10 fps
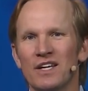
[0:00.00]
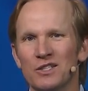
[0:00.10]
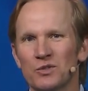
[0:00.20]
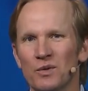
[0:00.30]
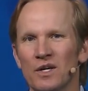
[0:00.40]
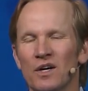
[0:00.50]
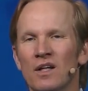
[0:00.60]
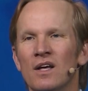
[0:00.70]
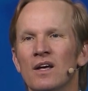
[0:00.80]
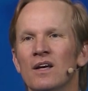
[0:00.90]
Israel
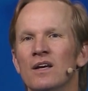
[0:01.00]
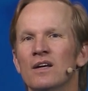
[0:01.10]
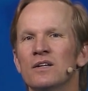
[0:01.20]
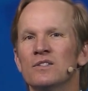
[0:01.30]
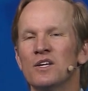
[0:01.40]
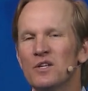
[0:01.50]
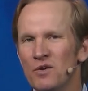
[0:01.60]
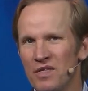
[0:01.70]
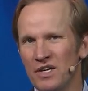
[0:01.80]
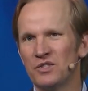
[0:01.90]
to
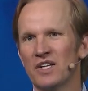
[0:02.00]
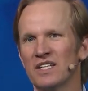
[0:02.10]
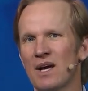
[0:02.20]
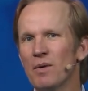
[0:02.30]
do these things.